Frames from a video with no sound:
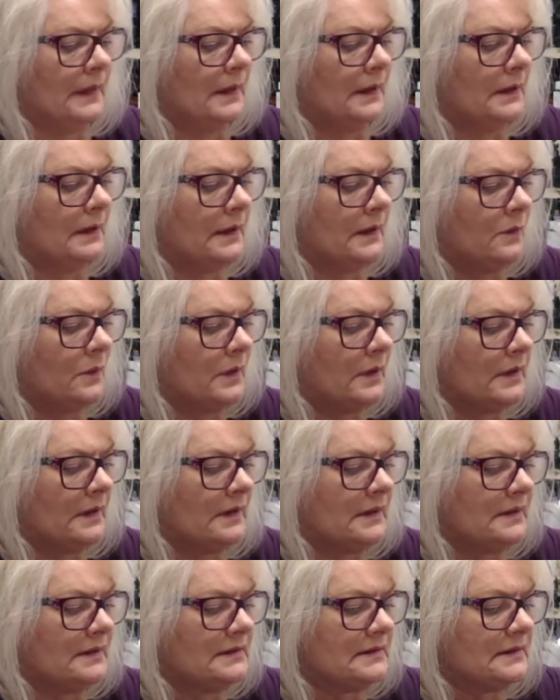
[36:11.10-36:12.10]
I wanted
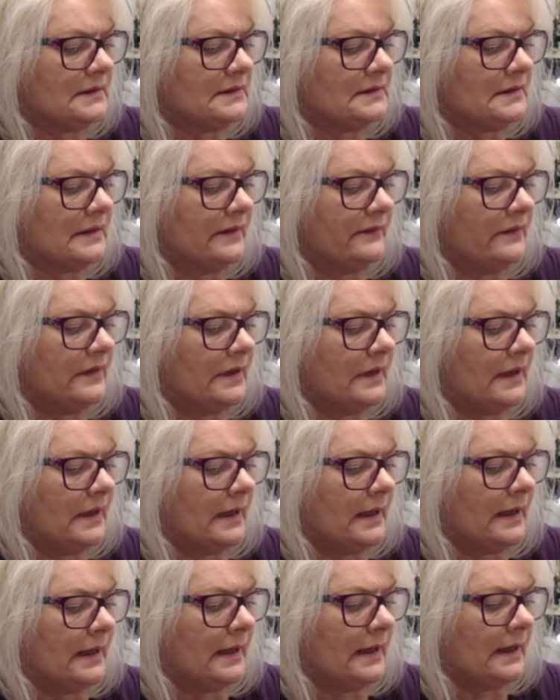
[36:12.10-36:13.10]
this at
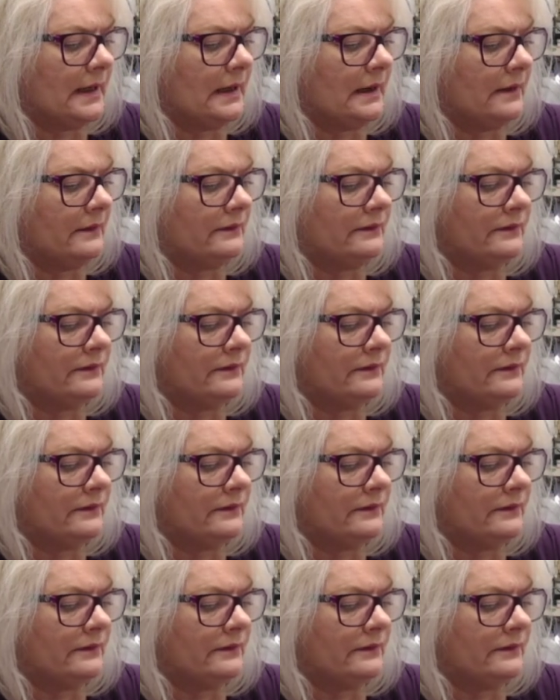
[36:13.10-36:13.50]
7.5.